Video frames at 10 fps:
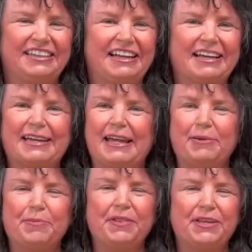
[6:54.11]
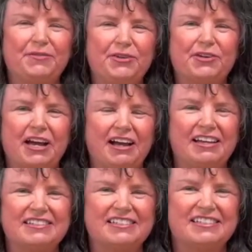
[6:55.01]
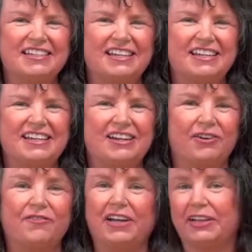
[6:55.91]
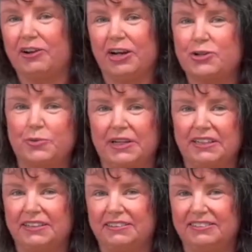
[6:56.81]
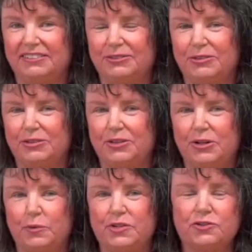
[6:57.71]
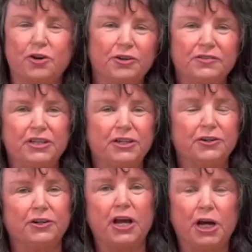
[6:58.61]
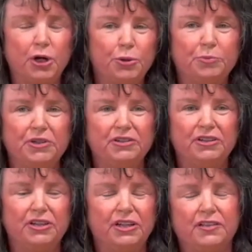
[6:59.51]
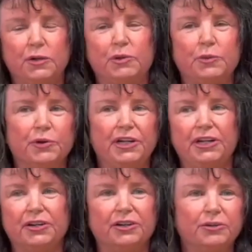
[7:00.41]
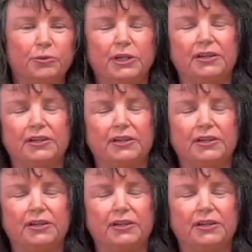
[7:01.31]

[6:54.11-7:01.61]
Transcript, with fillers: I can't believe you guys are finally graduating. We started the year at home, then we were here, what,